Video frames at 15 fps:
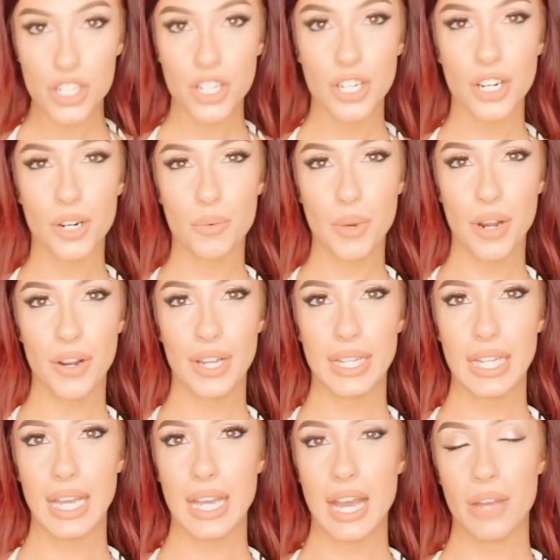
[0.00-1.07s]
sure you're wearing,
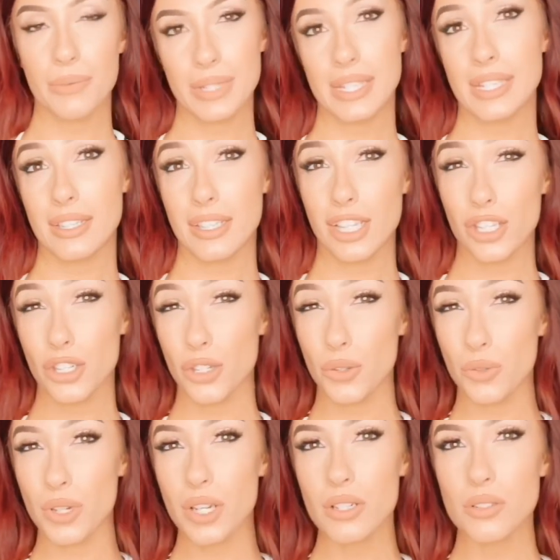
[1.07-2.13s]
like, I would say like
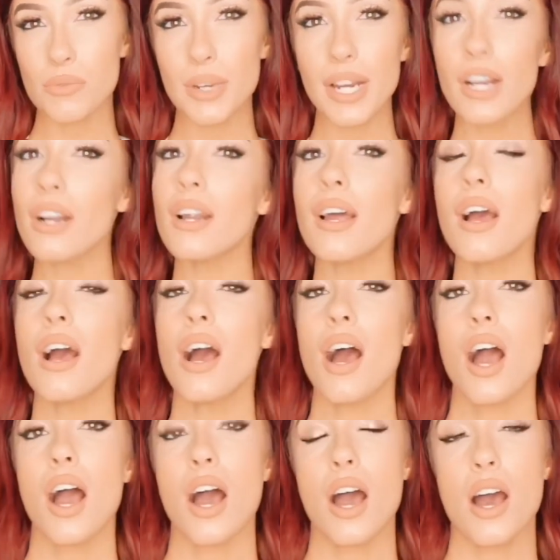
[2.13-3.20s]
nude underwear,
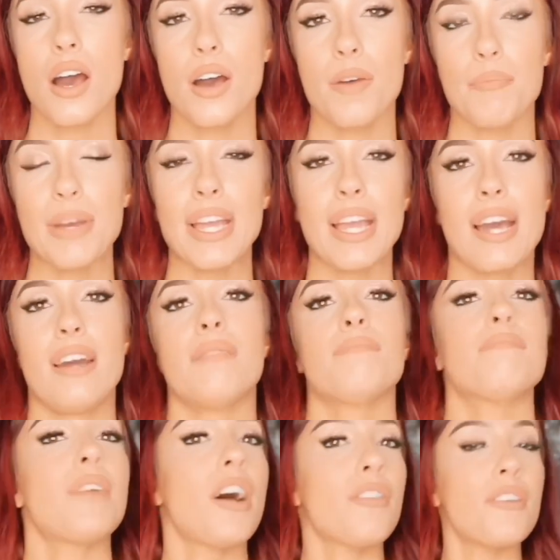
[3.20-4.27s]
but yeah.
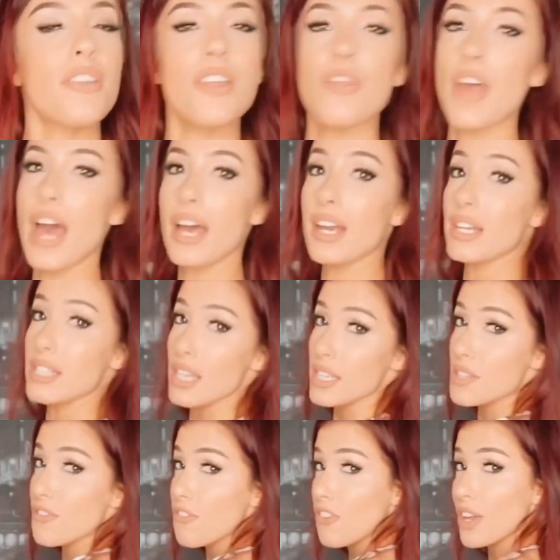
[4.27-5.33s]
Other than that, it
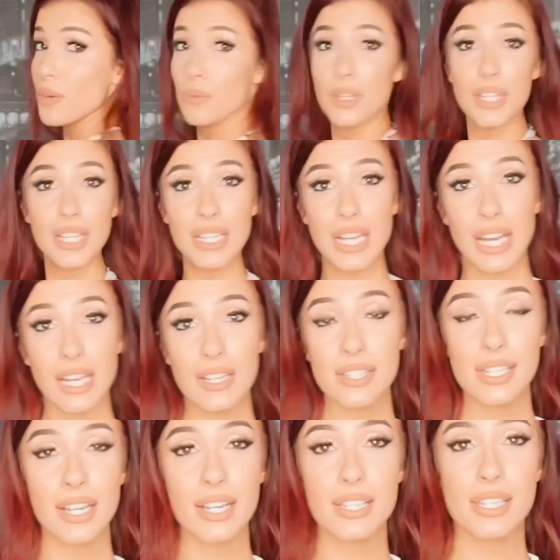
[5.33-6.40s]
does fit really
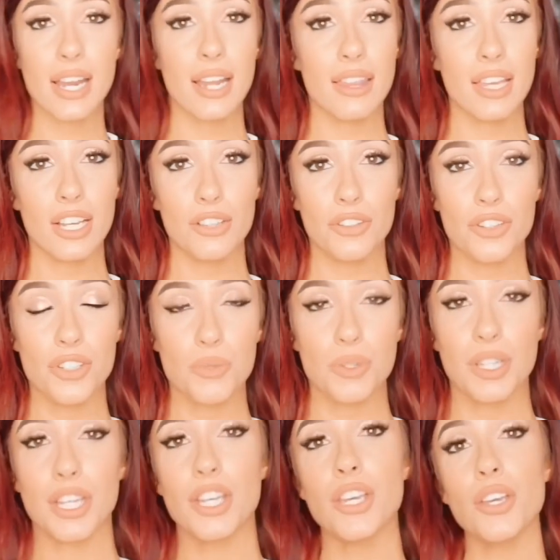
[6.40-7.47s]
nice. Like I said, I think it looks
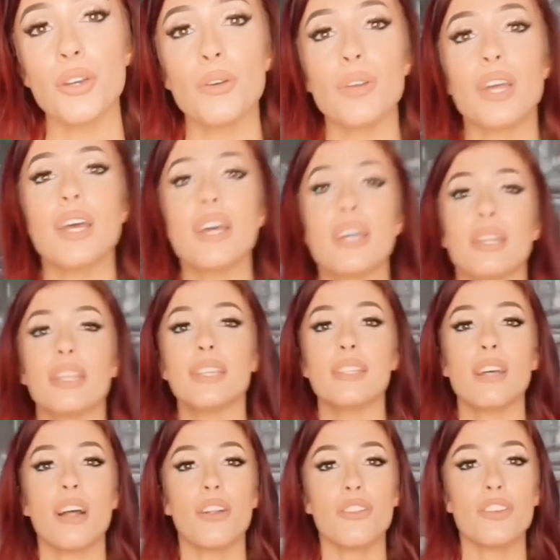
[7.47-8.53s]
really cute. These
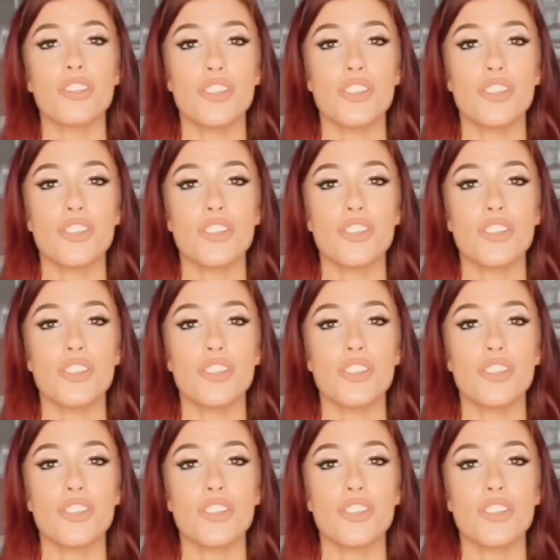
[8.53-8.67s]
are the